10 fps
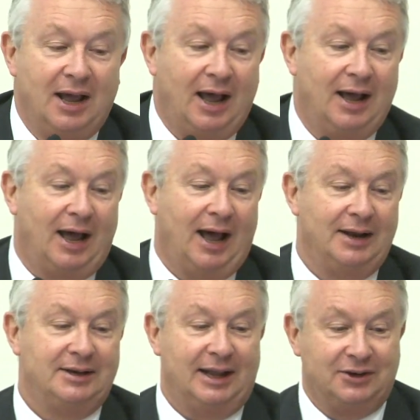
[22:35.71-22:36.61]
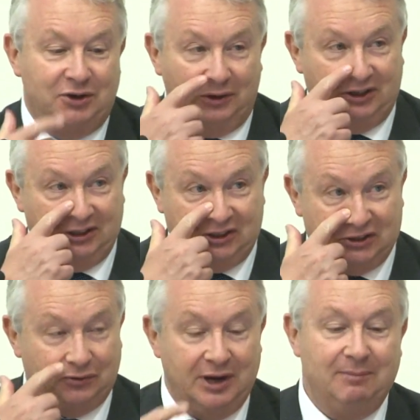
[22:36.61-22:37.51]
And it does
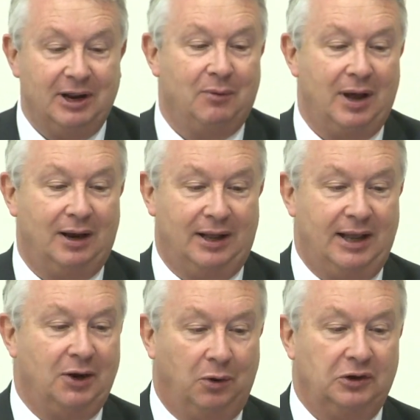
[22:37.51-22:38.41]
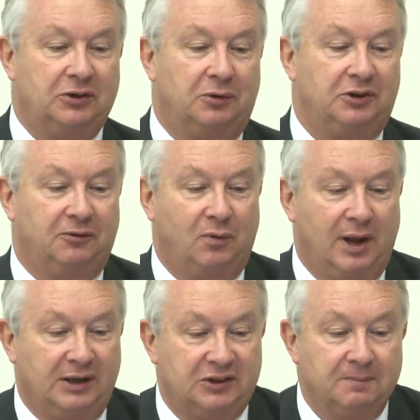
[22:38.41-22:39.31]
extremely well in all sorts of
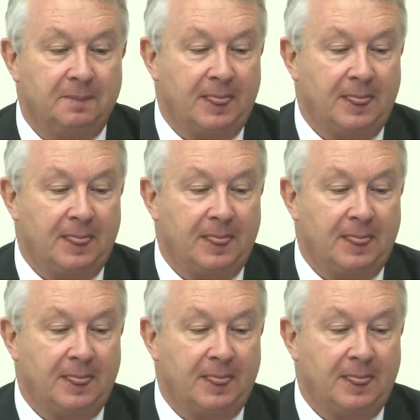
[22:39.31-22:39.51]
ways.